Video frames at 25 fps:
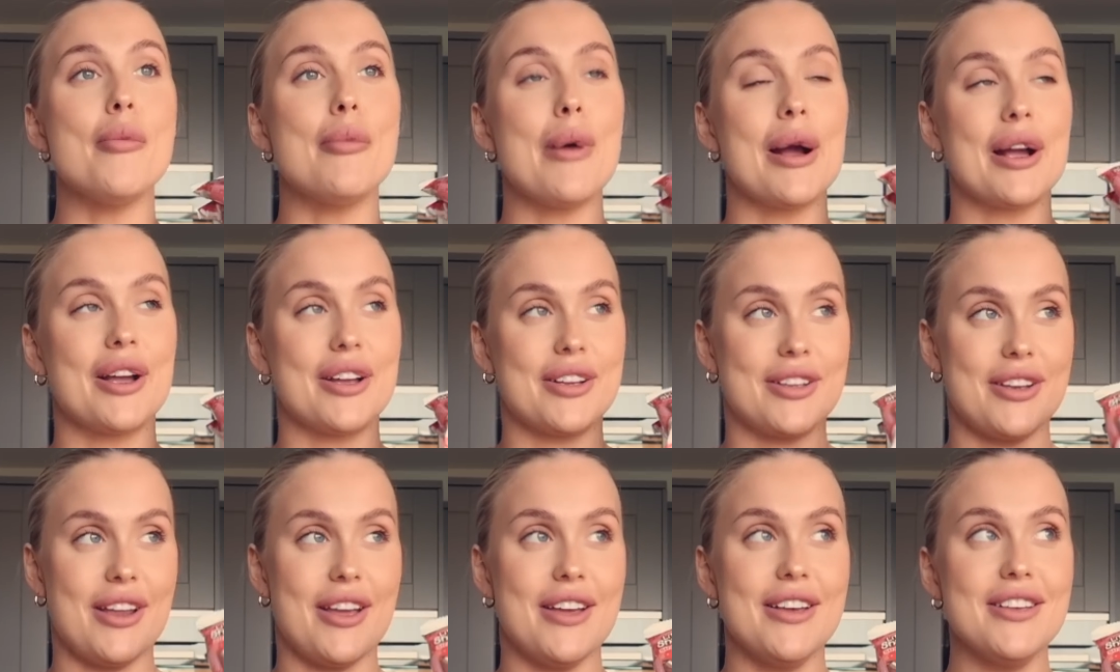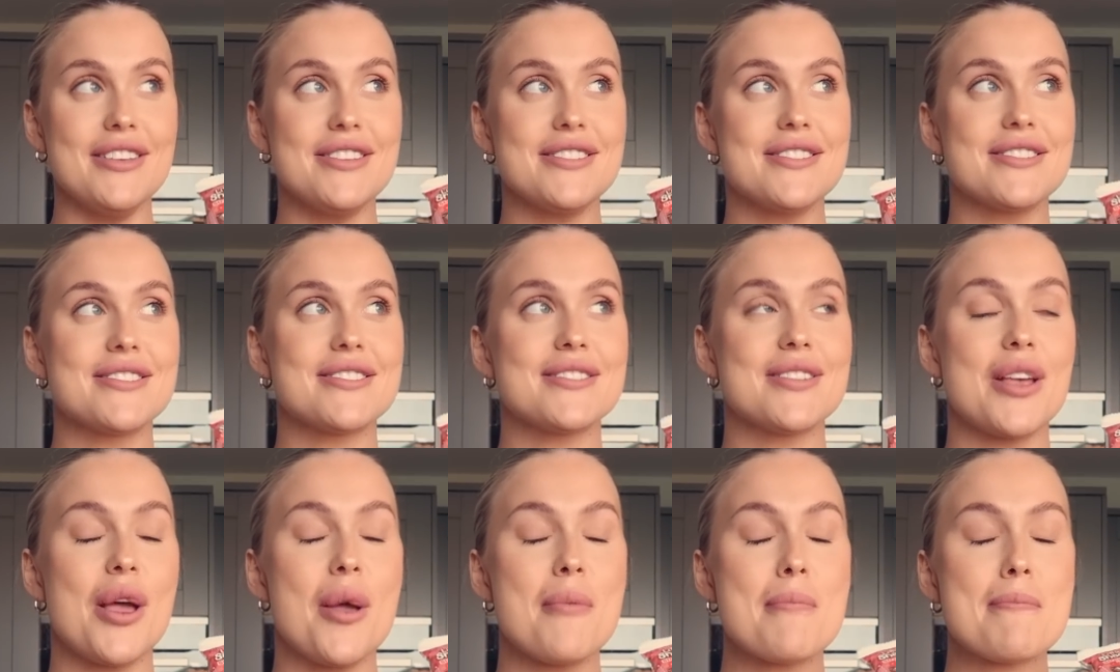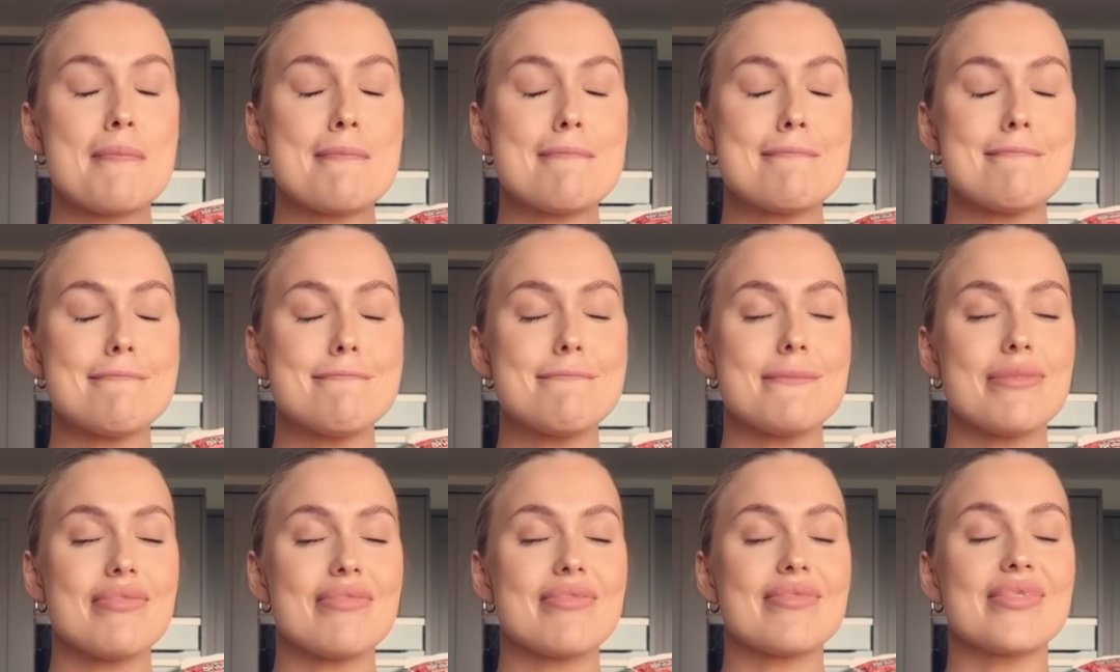my goodness,
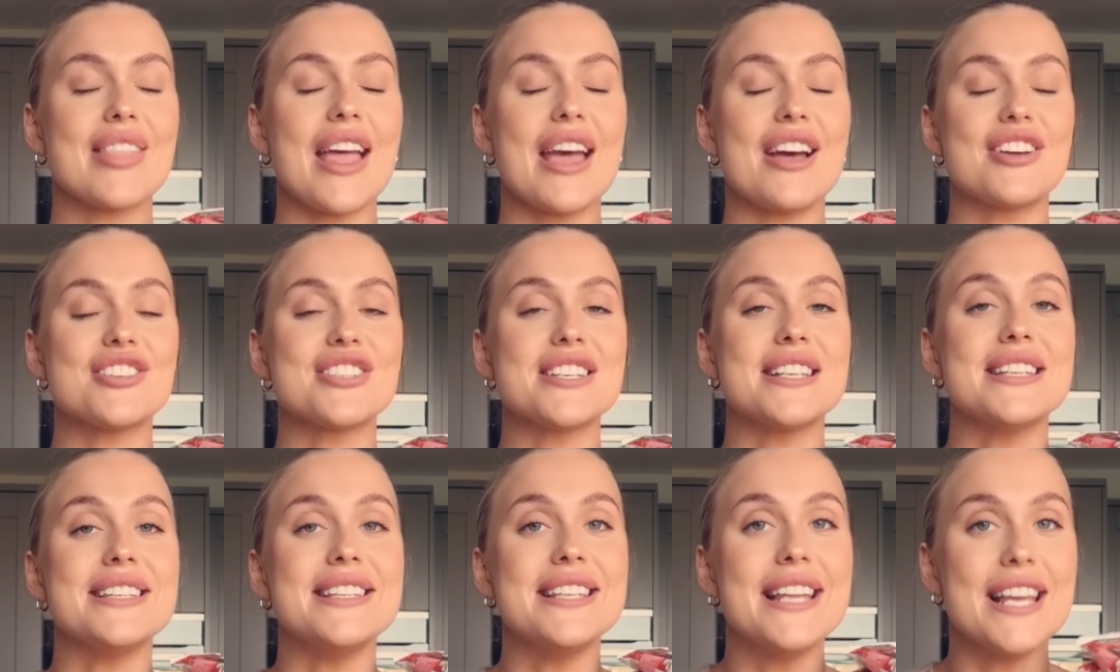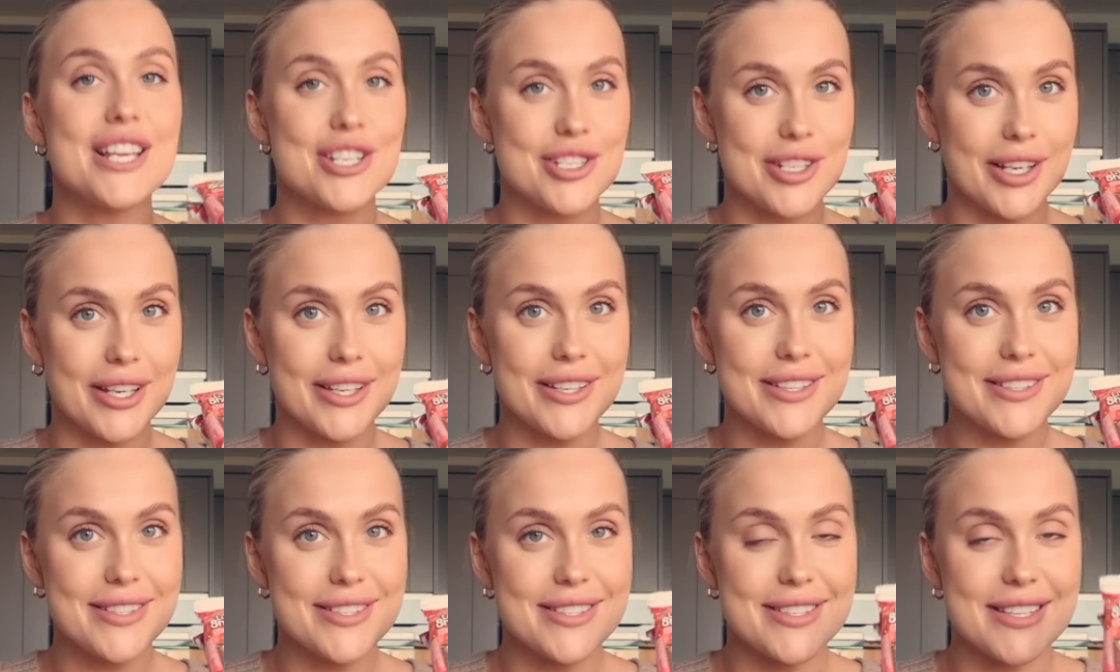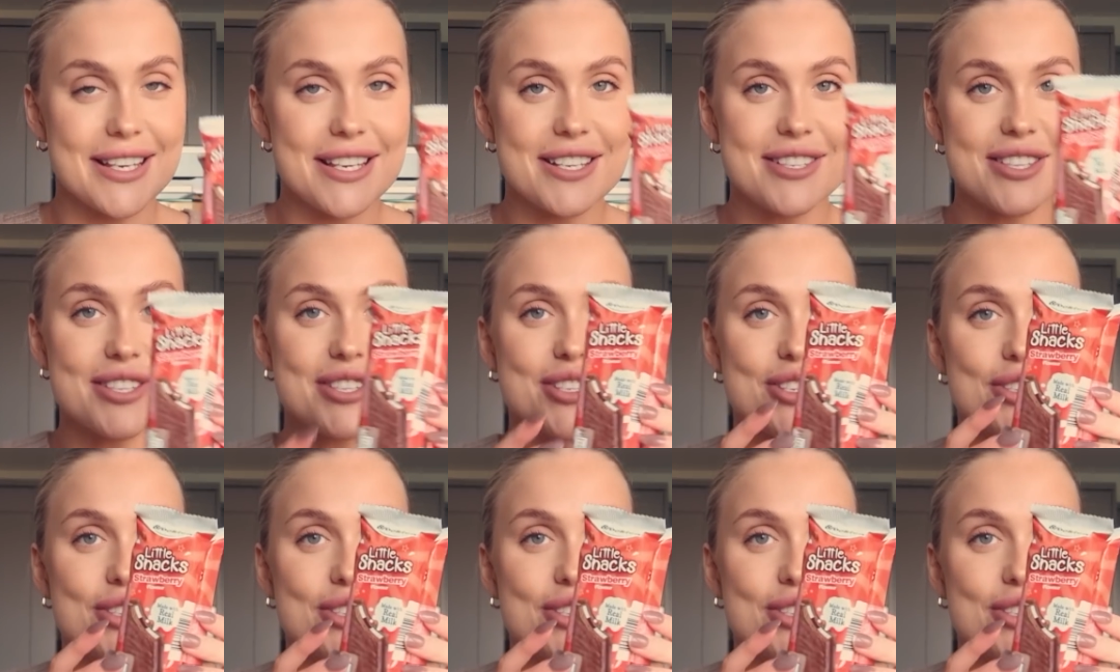they are delicious. These are the